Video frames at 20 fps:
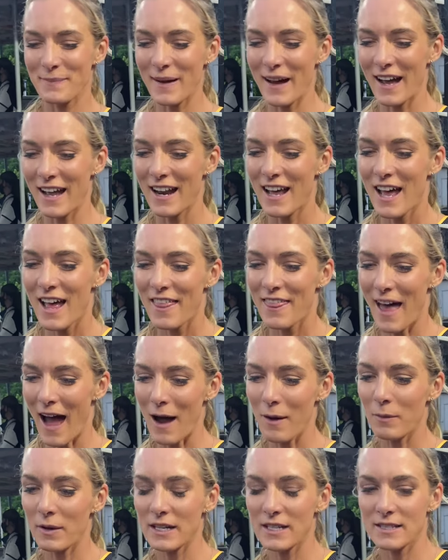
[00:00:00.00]
But
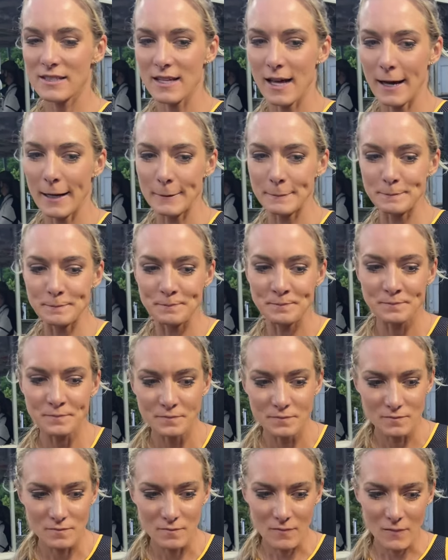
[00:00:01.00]
that was
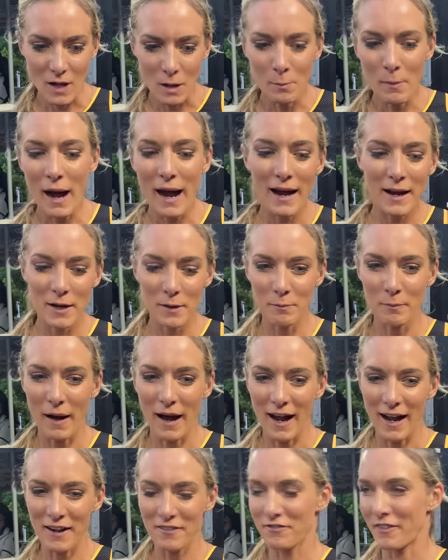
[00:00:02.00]
my